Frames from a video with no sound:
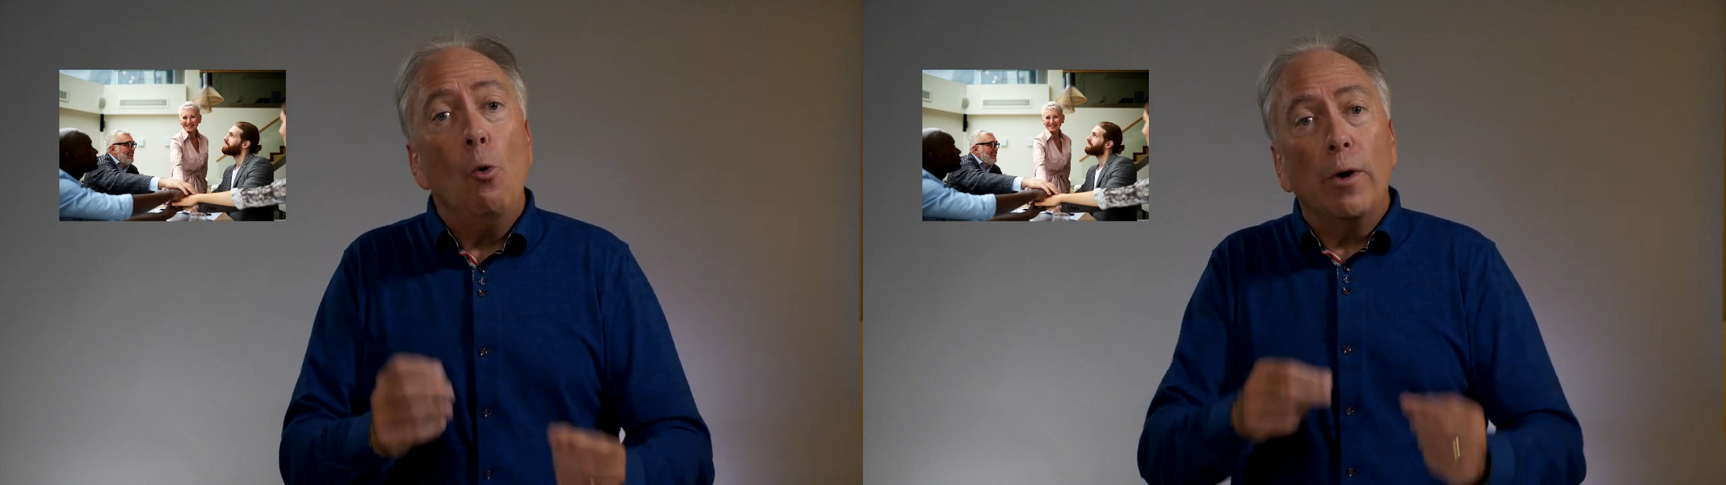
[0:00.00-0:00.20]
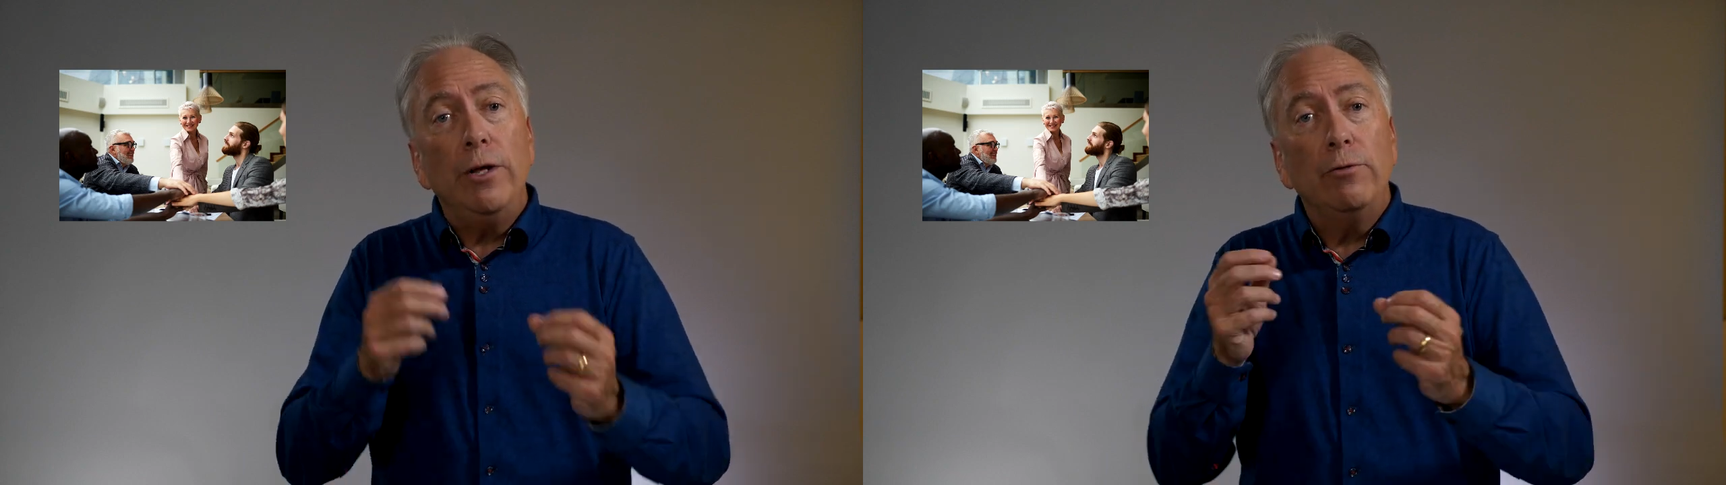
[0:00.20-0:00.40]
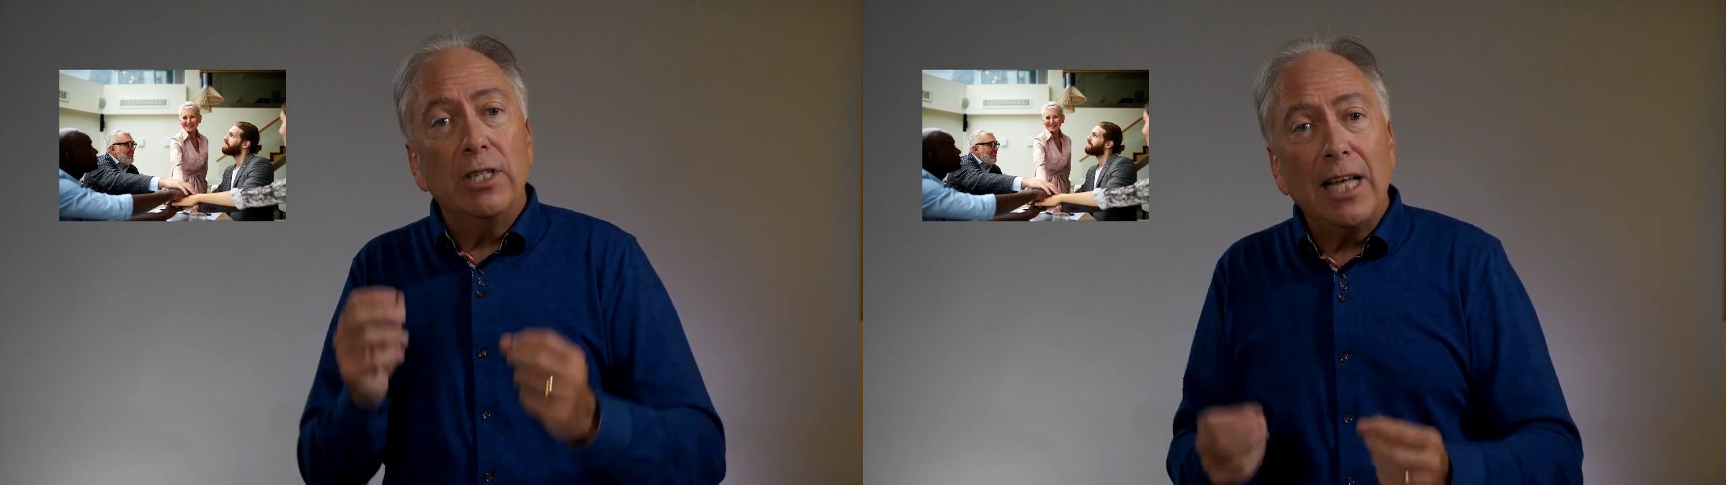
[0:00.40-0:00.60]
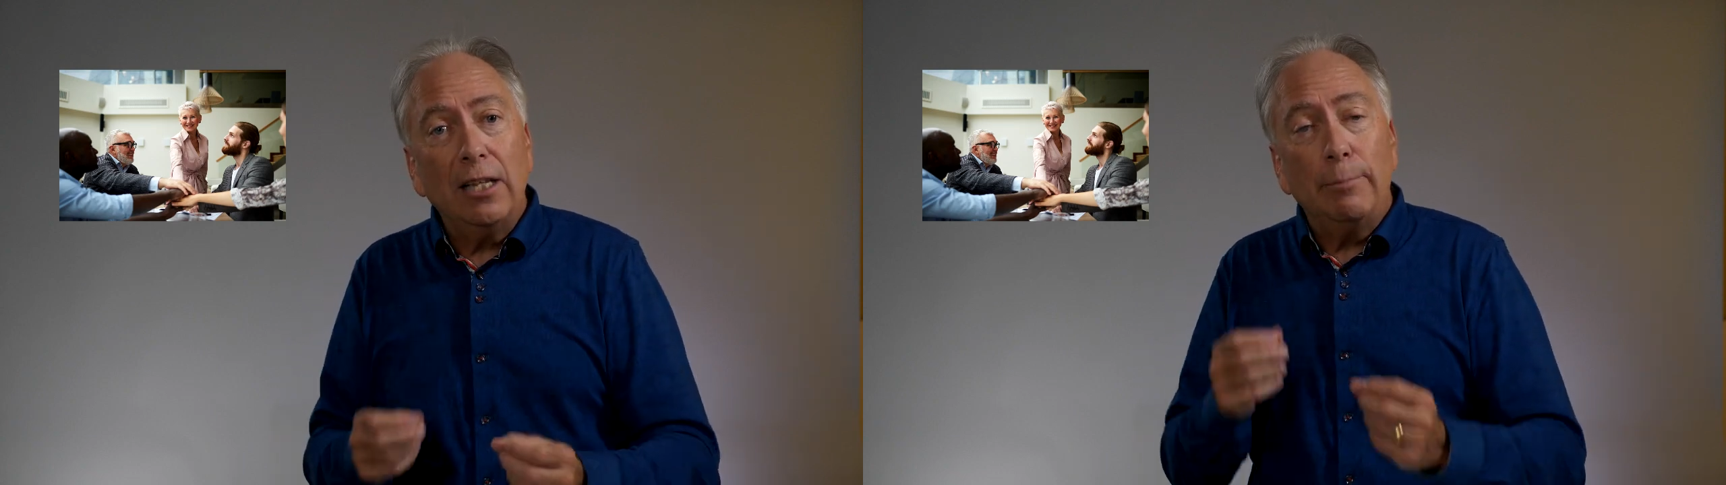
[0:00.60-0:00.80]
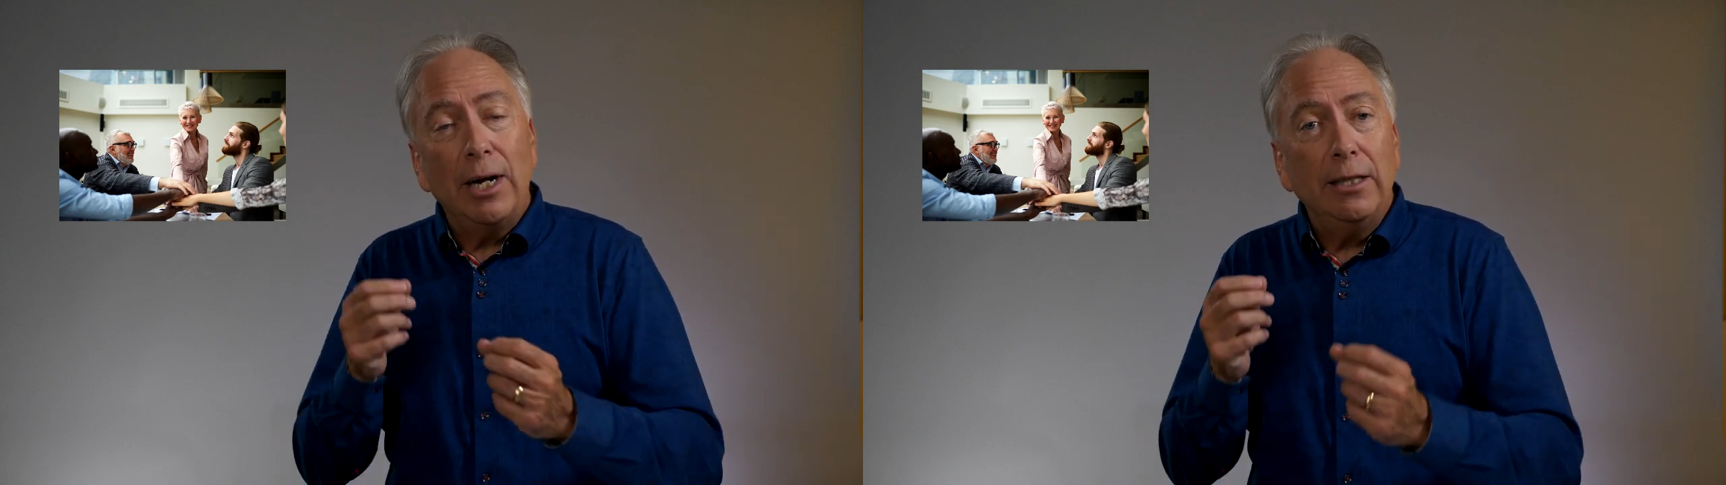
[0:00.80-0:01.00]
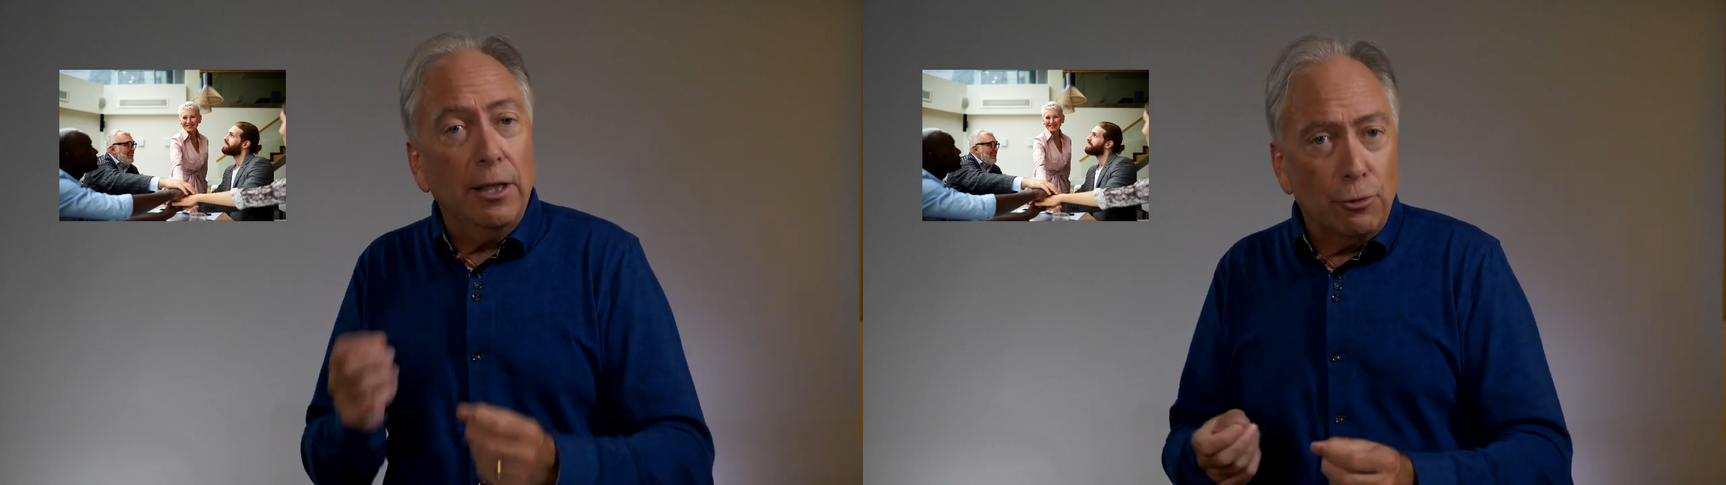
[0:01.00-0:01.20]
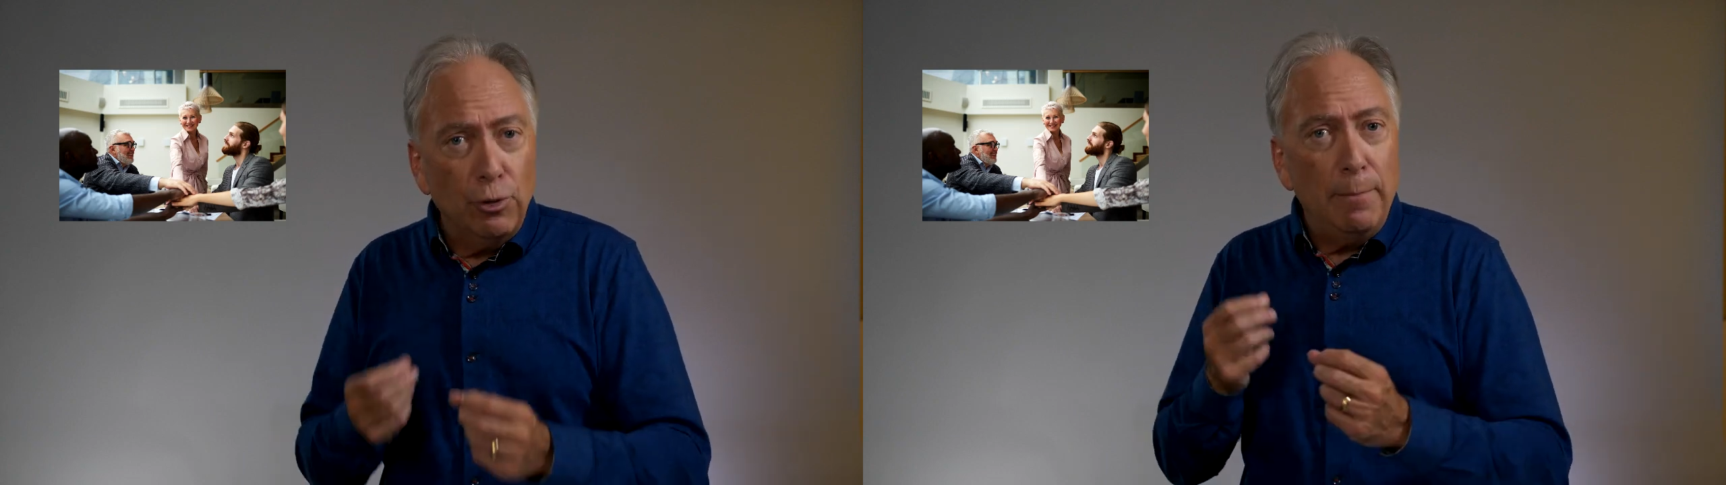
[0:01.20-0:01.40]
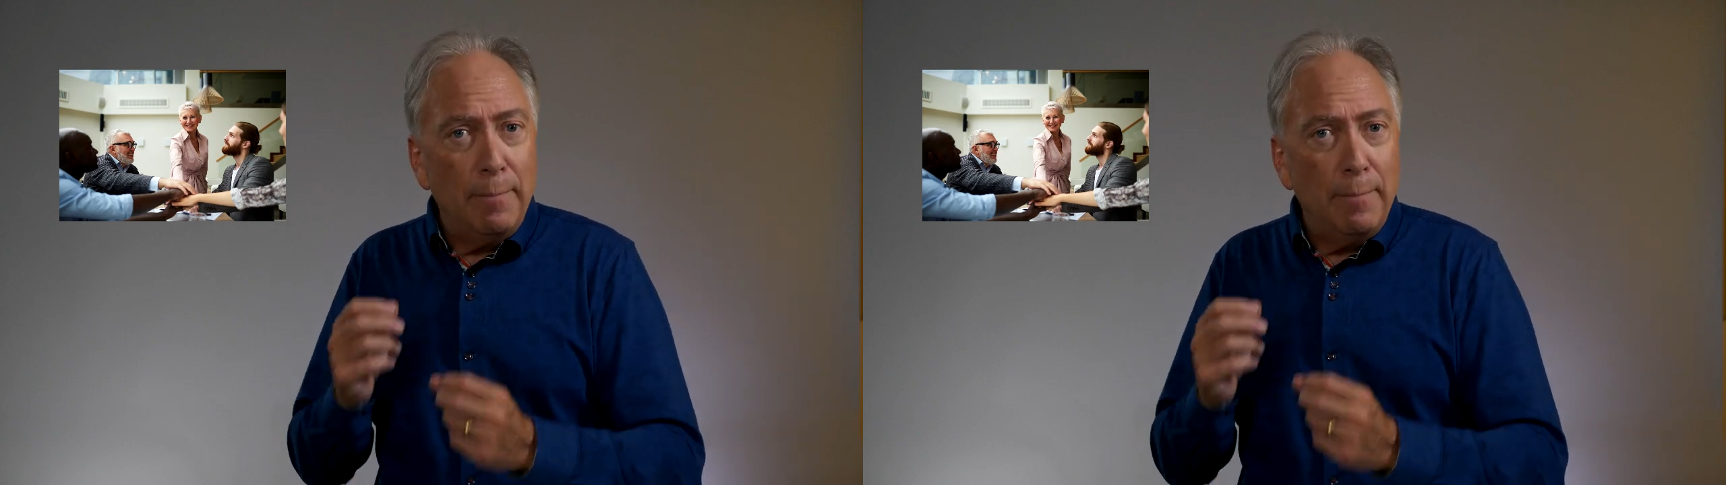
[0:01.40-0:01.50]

where you celebrate the three